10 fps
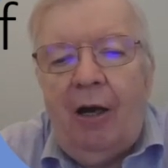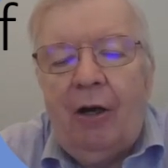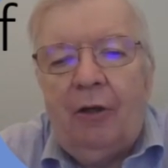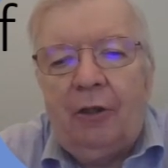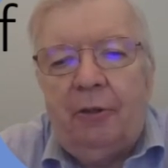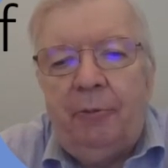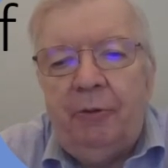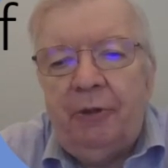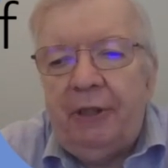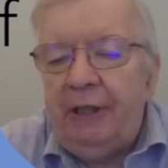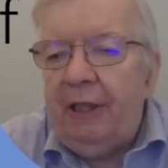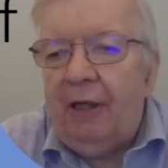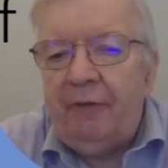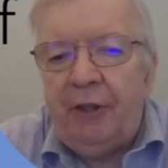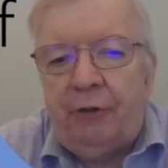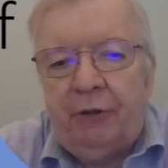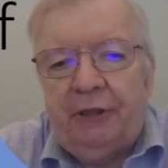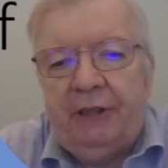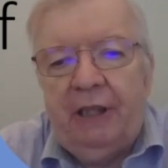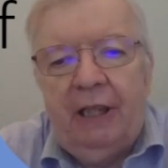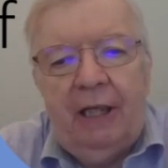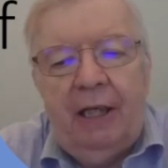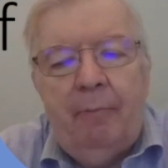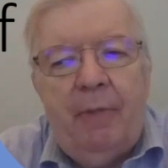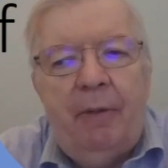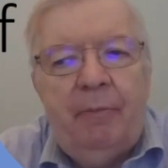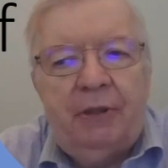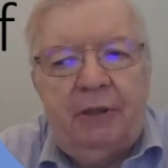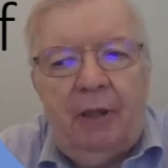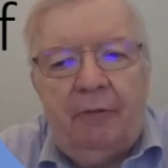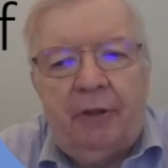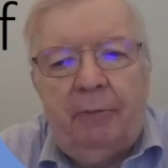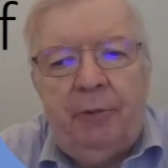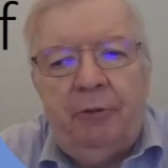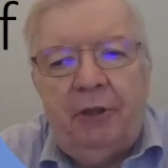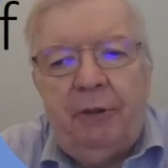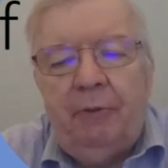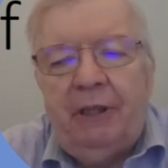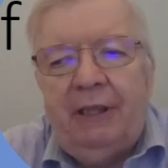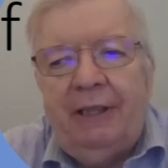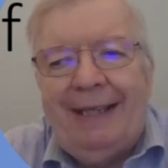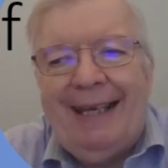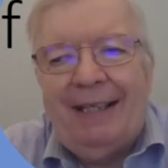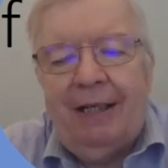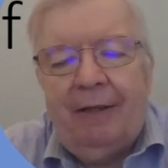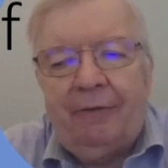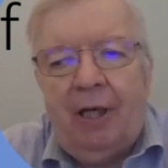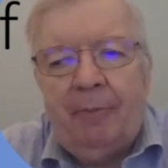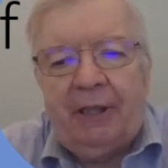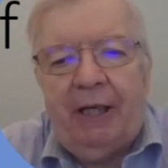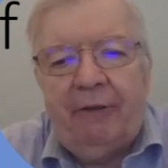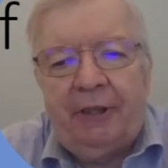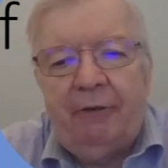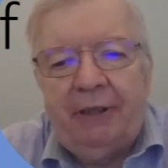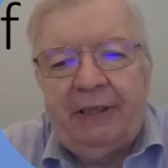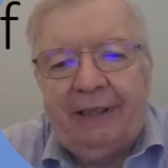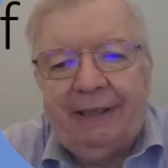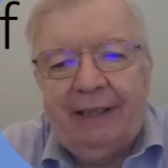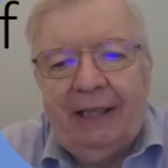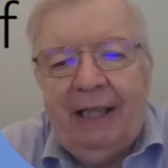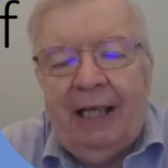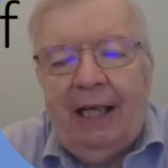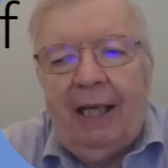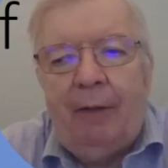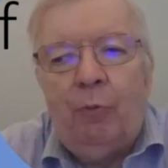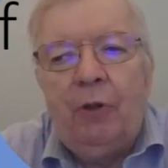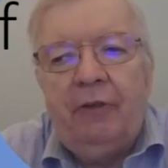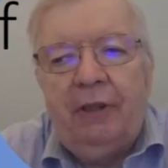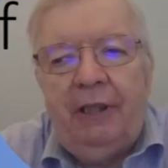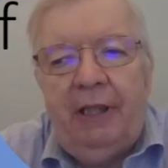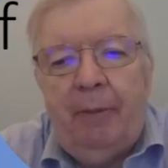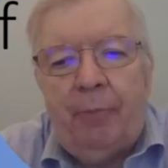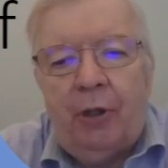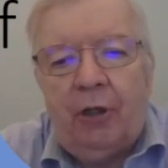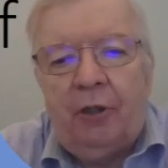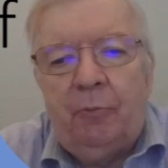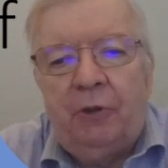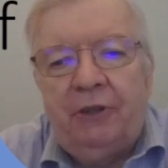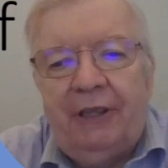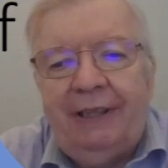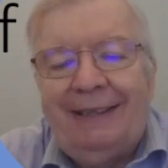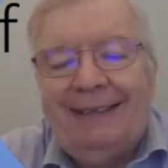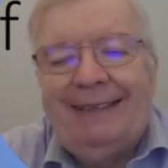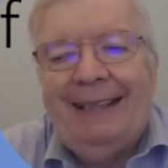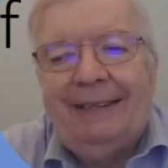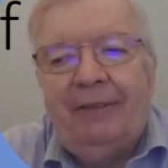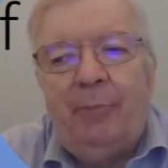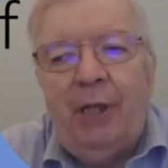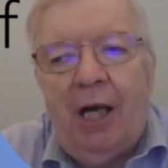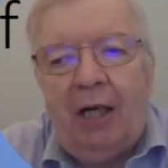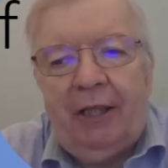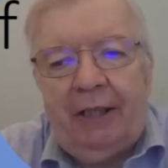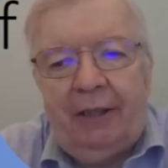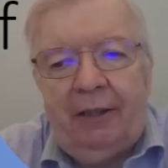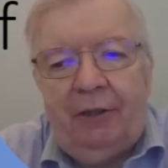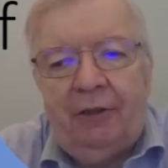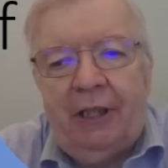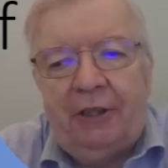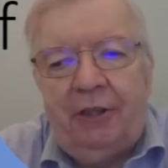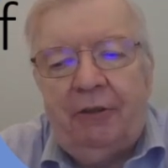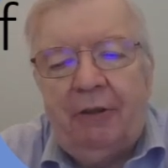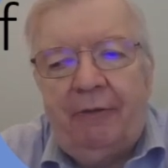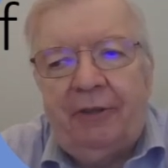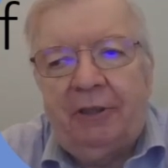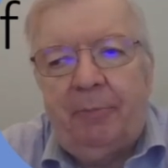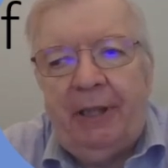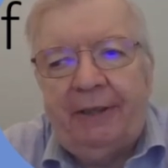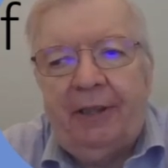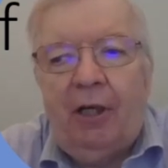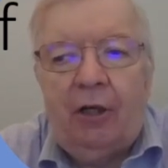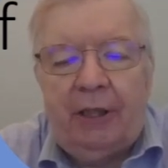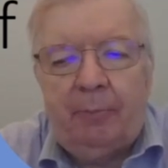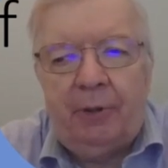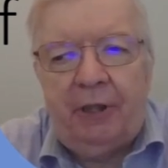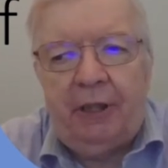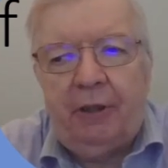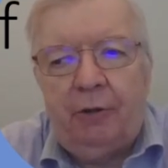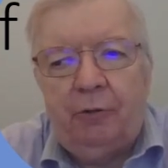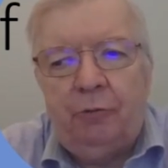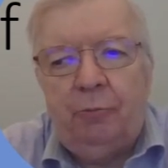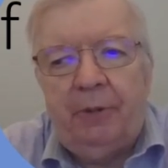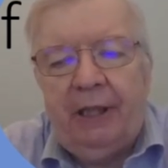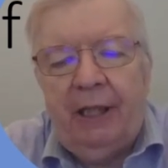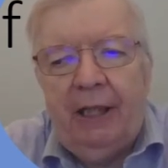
or a community of interest, members of a community will tend to have common characteristics. And one of the important ones is a sense of belonging to that geographic space or that particular grouping.